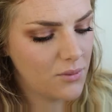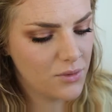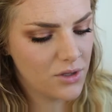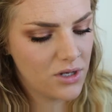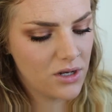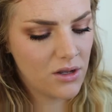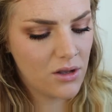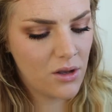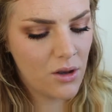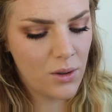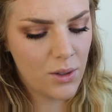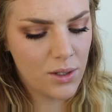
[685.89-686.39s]
I'm
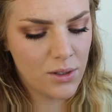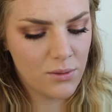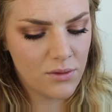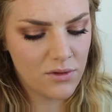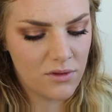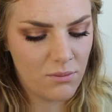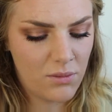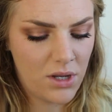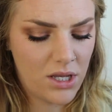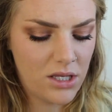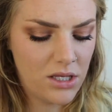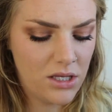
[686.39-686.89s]
gonna go in
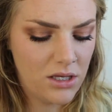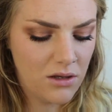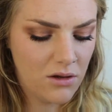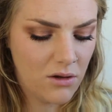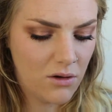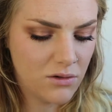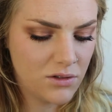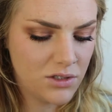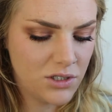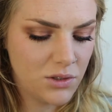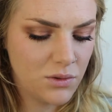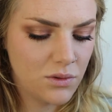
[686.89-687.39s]
with my
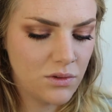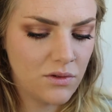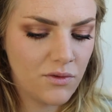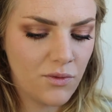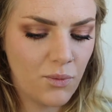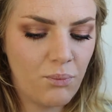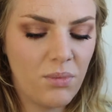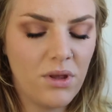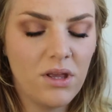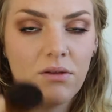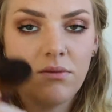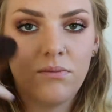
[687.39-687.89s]
Eco Tools
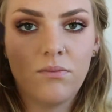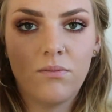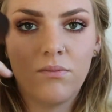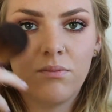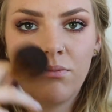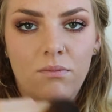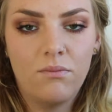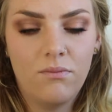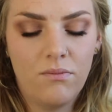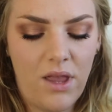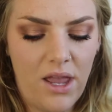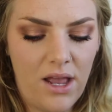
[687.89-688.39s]
big
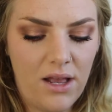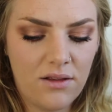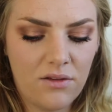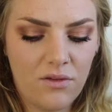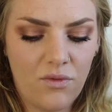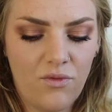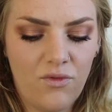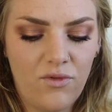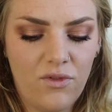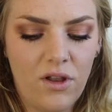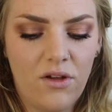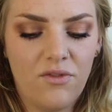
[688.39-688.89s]
ass
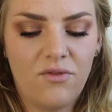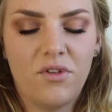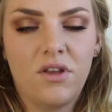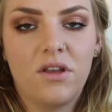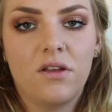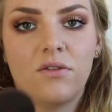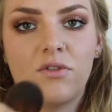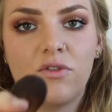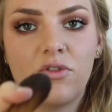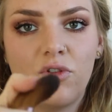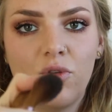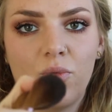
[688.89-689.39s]

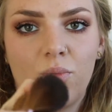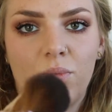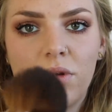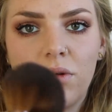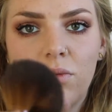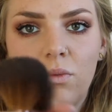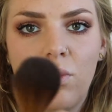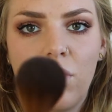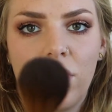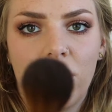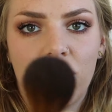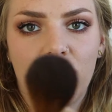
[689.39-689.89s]
fluffy, super
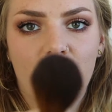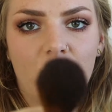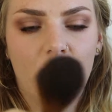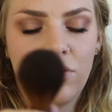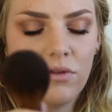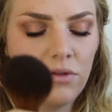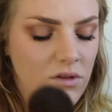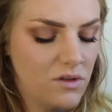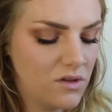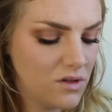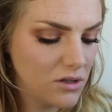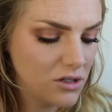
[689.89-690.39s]

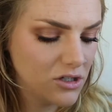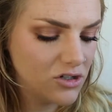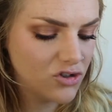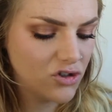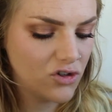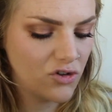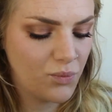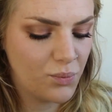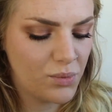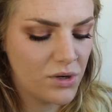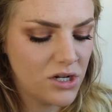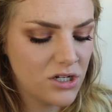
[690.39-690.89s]
wonderful,
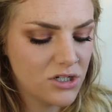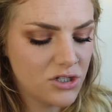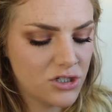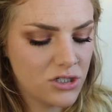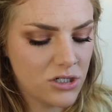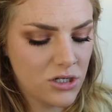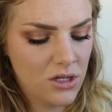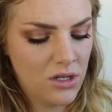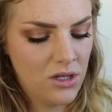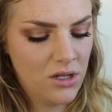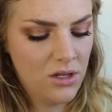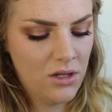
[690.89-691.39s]
delicious
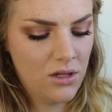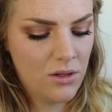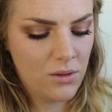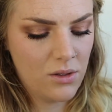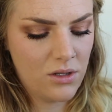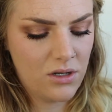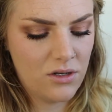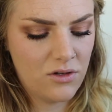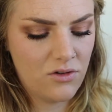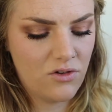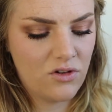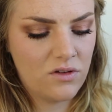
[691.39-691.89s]
brush.
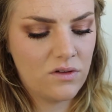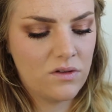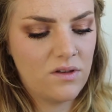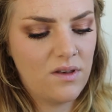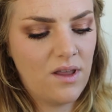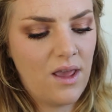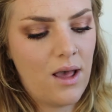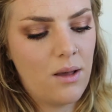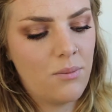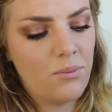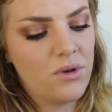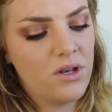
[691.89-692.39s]
I'm gonna just
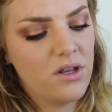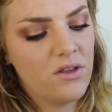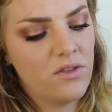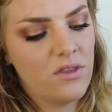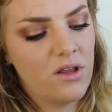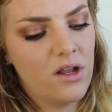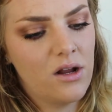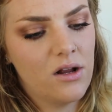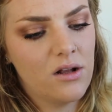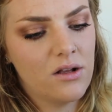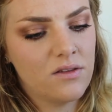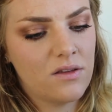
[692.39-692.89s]
tap it in
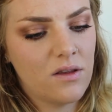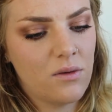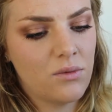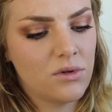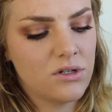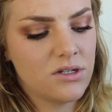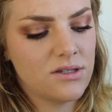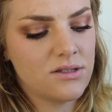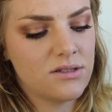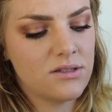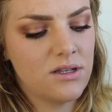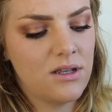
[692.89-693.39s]
there because I
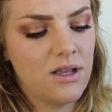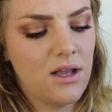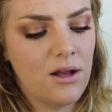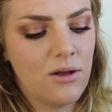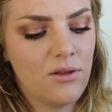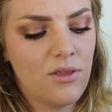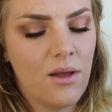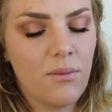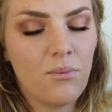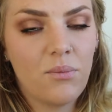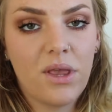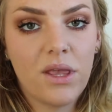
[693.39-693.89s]
want to see how
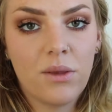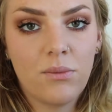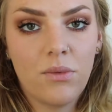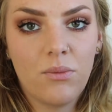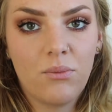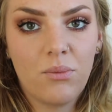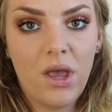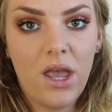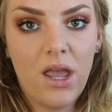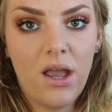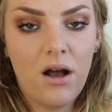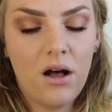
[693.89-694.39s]
that
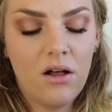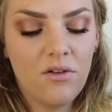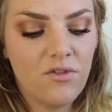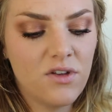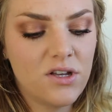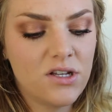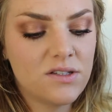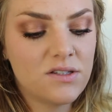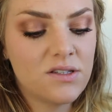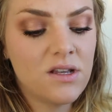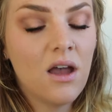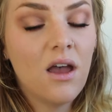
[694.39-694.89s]
pigment payoff
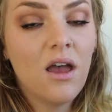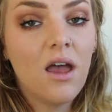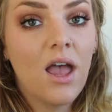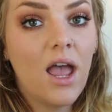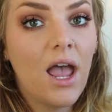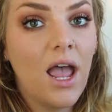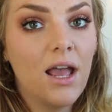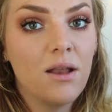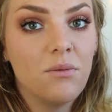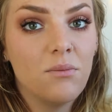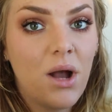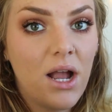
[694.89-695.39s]
is.
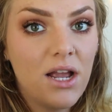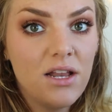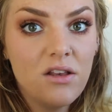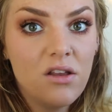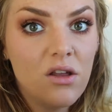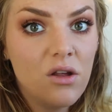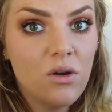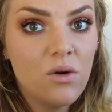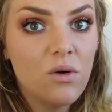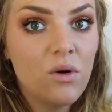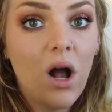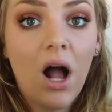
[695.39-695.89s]
And mind
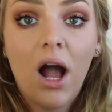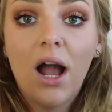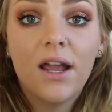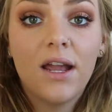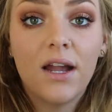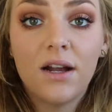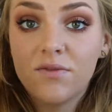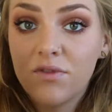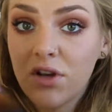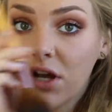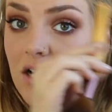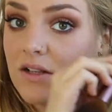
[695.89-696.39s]
you, I
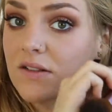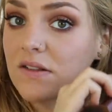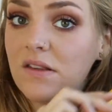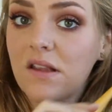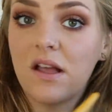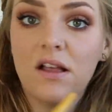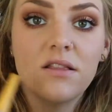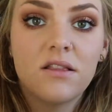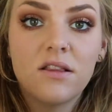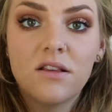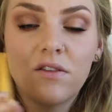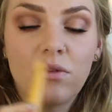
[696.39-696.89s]
have not
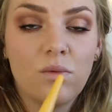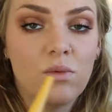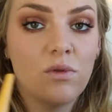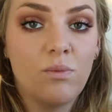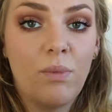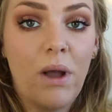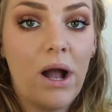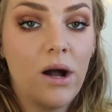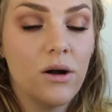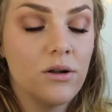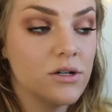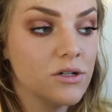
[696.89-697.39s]
set this with
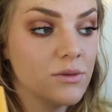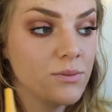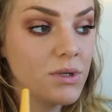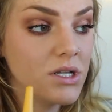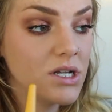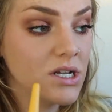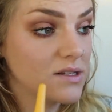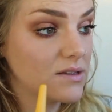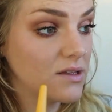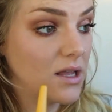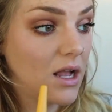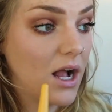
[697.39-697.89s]
powder
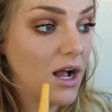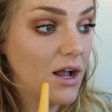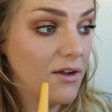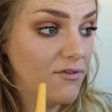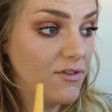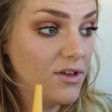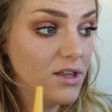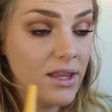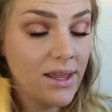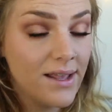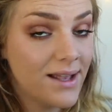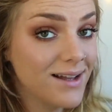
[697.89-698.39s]
because I
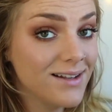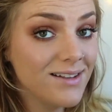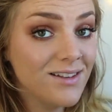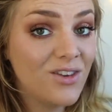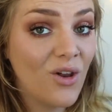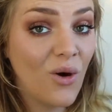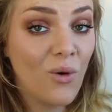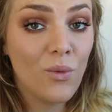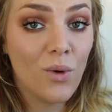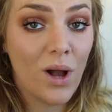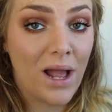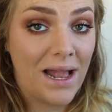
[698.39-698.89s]
feel like I
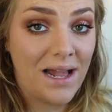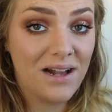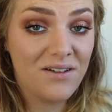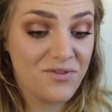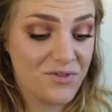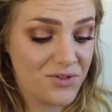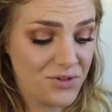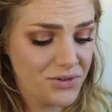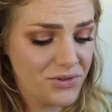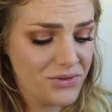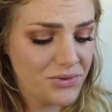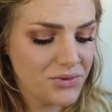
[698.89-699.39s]
don't
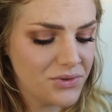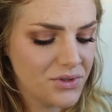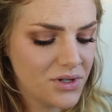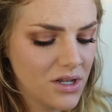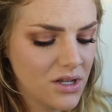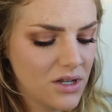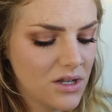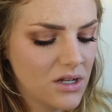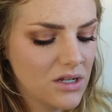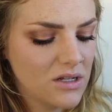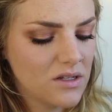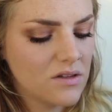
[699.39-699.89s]
have to.
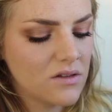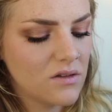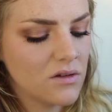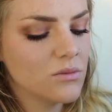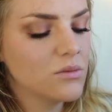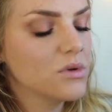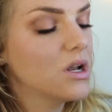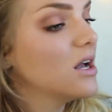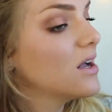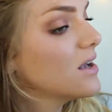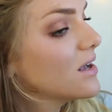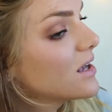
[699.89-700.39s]
So I'm
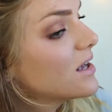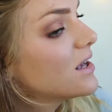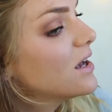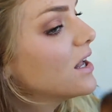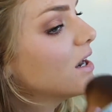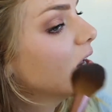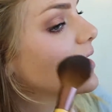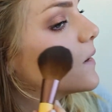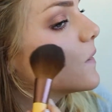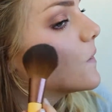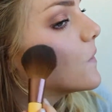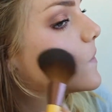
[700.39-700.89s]
not
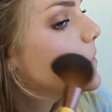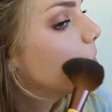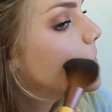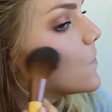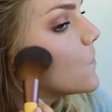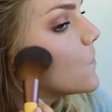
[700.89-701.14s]
gonna.